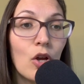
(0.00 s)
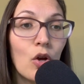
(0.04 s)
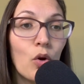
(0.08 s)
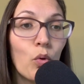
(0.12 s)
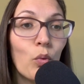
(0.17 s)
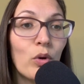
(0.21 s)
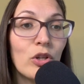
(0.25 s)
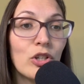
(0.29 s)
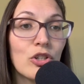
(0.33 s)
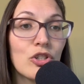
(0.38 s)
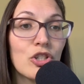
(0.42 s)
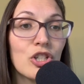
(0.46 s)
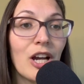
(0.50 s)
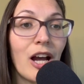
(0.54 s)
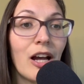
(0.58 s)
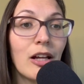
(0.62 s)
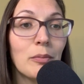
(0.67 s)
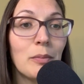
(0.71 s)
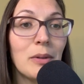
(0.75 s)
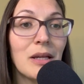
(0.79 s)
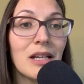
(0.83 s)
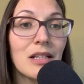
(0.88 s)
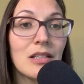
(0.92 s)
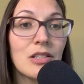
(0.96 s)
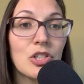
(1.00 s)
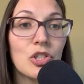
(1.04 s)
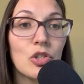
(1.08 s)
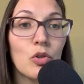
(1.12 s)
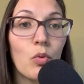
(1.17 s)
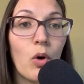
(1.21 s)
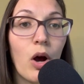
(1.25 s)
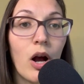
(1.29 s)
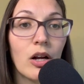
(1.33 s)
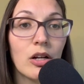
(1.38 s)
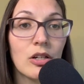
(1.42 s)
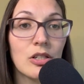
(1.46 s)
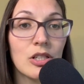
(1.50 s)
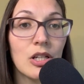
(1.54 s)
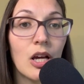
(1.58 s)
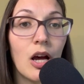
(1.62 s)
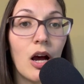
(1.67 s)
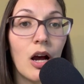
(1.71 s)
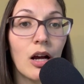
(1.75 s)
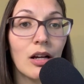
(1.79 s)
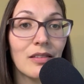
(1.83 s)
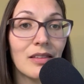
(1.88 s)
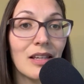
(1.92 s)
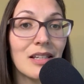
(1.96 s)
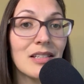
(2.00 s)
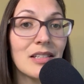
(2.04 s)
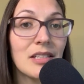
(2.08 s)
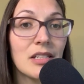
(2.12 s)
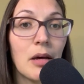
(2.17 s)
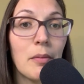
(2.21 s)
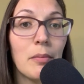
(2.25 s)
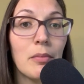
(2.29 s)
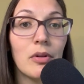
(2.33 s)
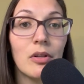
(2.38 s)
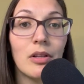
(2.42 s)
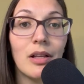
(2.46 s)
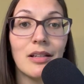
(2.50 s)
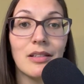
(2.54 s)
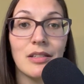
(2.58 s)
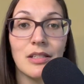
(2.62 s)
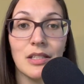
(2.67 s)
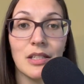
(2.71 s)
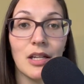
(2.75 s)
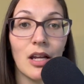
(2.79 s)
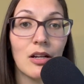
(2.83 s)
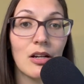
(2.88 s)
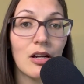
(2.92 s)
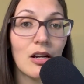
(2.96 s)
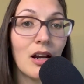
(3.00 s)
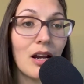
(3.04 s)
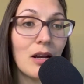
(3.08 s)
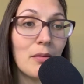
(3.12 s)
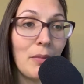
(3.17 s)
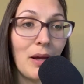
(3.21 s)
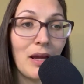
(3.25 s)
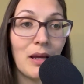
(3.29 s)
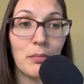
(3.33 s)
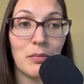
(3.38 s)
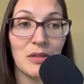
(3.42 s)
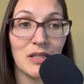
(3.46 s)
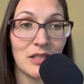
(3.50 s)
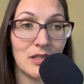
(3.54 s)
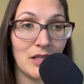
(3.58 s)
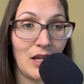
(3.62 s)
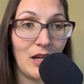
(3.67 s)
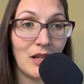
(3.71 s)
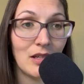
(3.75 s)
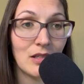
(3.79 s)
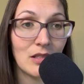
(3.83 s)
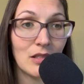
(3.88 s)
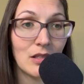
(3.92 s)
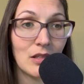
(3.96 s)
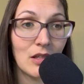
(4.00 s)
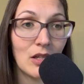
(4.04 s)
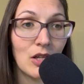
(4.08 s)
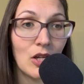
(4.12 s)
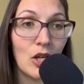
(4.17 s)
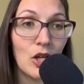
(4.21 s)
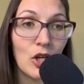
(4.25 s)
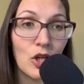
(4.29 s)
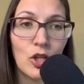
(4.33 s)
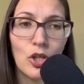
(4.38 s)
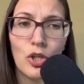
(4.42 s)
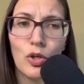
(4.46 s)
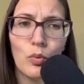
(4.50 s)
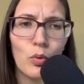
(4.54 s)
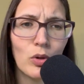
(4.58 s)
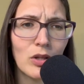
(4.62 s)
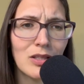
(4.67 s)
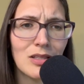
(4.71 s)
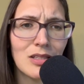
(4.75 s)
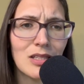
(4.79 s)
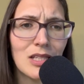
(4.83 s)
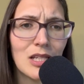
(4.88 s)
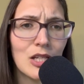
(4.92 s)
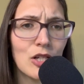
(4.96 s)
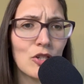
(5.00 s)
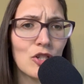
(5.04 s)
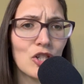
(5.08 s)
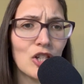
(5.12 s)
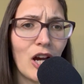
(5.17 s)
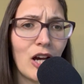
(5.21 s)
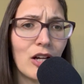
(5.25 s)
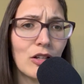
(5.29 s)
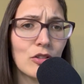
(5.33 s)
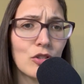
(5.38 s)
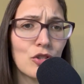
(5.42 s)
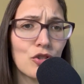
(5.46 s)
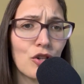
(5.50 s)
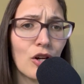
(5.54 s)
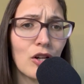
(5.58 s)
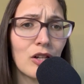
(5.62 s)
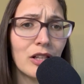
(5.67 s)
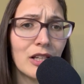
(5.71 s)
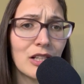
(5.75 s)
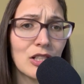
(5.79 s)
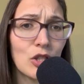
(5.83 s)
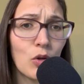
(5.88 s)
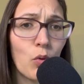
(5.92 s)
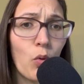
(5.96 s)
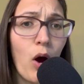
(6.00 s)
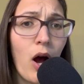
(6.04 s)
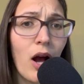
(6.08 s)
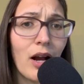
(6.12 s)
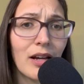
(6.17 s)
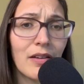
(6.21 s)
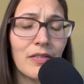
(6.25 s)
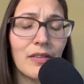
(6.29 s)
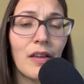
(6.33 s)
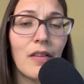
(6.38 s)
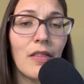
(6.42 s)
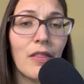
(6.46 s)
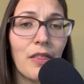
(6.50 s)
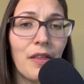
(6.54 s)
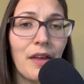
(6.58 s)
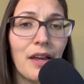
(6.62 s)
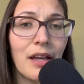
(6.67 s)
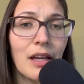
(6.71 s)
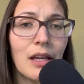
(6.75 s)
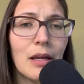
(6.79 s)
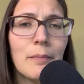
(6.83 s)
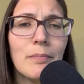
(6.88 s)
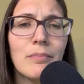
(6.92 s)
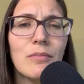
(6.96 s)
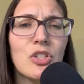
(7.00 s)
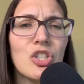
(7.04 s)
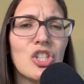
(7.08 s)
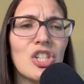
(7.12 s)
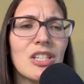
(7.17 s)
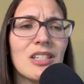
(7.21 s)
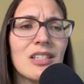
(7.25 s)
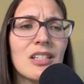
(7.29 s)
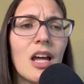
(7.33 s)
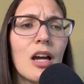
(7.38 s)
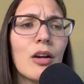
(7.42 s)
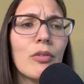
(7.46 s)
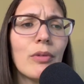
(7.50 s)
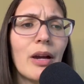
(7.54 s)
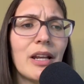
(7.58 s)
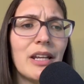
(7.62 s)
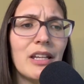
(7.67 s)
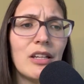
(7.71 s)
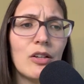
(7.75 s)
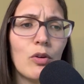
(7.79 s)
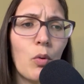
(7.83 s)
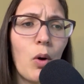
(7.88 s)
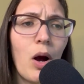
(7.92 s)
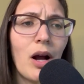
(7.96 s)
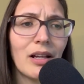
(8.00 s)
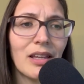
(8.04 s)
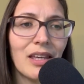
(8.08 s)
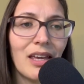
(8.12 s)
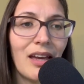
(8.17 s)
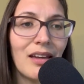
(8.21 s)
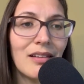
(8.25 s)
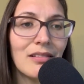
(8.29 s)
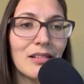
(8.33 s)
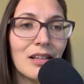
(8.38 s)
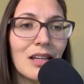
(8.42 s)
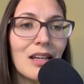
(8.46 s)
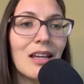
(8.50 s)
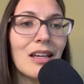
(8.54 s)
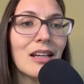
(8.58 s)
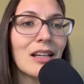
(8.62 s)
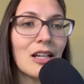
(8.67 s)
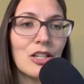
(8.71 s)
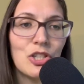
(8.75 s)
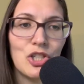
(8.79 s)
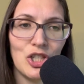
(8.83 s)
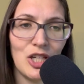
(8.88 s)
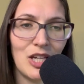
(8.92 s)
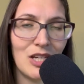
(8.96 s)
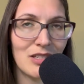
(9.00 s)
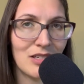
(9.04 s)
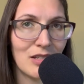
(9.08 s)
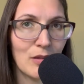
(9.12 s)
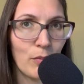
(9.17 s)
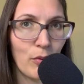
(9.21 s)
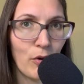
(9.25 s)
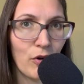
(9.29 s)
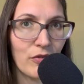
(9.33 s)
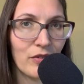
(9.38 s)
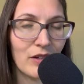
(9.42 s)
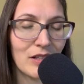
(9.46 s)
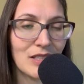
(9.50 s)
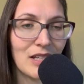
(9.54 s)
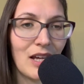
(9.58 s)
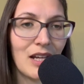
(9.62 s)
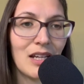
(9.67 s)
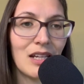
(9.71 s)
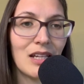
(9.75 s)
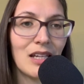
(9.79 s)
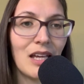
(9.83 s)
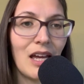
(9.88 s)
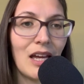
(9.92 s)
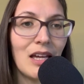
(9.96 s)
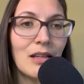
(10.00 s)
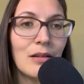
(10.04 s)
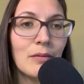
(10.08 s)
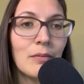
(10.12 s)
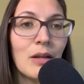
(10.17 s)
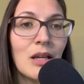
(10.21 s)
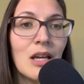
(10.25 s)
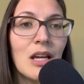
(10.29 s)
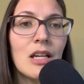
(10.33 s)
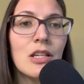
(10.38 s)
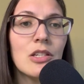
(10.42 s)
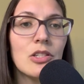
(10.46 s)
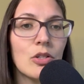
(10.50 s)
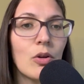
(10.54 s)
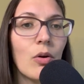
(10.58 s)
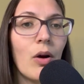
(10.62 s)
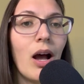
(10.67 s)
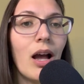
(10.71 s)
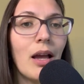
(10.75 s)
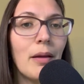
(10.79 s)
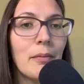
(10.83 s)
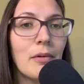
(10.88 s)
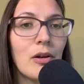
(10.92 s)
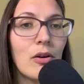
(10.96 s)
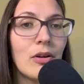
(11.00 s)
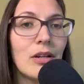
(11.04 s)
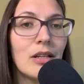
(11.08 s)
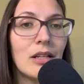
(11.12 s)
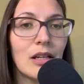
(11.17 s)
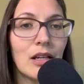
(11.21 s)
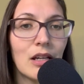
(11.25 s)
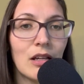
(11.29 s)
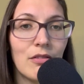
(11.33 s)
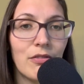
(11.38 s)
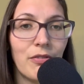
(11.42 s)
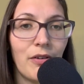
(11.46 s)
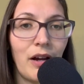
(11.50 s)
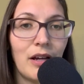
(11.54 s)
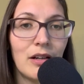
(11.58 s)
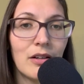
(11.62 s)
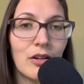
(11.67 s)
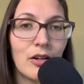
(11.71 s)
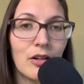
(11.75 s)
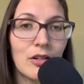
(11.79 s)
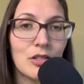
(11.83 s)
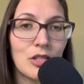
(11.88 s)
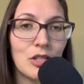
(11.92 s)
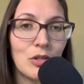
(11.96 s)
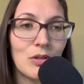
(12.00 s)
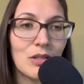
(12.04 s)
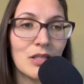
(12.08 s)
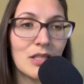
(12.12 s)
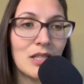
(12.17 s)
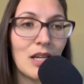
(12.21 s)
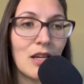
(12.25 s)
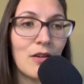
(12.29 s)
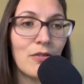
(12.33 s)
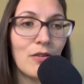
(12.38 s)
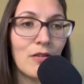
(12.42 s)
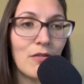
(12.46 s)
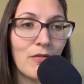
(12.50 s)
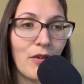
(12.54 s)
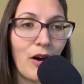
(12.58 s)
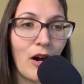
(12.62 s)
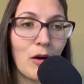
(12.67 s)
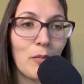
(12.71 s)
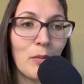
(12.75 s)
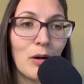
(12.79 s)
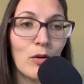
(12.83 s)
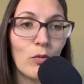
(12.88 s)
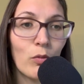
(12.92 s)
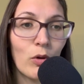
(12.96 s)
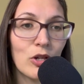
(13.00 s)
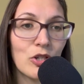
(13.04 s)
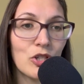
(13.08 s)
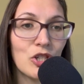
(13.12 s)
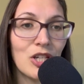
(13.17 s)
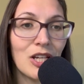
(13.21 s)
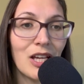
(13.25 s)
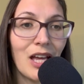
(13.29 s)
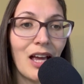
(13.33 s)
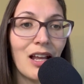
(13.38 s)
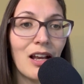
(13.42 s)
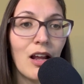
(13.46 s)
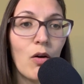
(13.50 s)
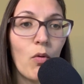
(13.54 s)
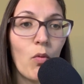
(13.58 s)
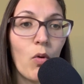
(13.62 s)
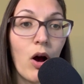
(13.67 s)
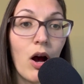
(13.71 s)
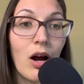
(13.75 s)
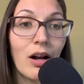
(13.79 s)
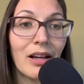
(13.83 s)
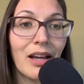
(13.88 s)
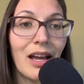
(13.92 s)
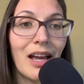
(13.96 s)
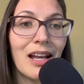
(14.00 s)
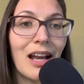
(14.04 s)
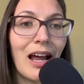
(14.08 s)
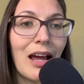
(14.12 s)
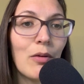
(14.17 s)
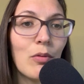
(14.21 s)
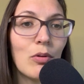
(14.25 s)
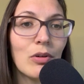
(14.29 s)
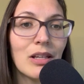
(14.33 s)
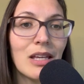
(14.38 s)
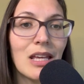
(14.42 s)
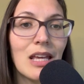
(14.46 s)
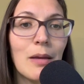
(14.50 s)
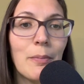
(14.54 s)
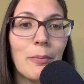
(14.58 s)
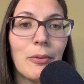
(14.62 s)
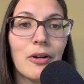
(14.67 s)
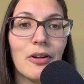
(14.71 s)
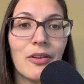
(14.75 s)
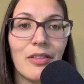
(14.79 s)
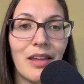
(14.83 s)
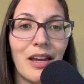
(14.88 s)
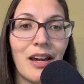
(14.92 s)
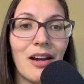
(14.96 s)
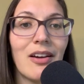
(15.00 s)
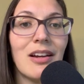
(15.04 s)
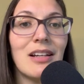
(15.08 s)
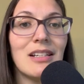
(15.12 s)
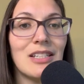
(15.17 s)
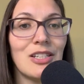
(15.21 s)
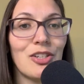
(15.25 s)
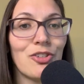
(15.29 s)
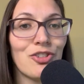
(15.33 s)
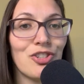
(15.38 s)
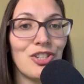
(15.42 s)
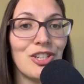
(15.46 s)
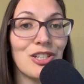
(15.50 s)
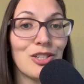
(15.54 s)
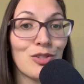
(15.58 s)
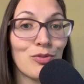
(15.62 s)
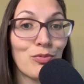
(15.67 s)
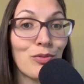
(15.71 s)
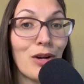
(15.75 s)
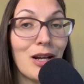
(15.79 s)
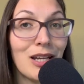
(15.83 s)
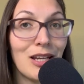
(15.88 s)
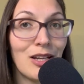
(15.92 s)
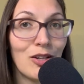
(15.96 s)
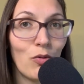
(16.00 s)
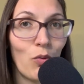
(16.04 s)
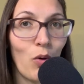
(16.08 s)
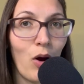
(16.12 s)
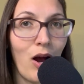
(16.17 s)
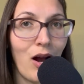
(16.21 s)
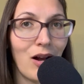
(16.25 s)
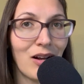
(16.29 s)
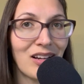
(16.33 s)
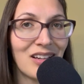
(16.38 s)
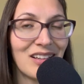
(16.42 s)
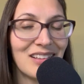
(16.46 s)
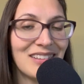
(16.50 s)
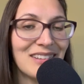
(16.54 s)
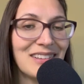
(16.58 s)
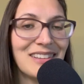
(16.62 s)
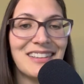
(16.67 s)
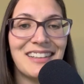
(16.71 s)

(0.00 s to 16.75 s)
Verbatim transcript: When your child begins to walk or talk, they stumble and stutter and make mistakes. You wouldn't see your child struggling to walk and then think, she's not ready to walk yet, because she isn't perfect at it yet. So I'm going to confine her to a safe environment where she cannot walk, and I will keep her there until she is ready to walk.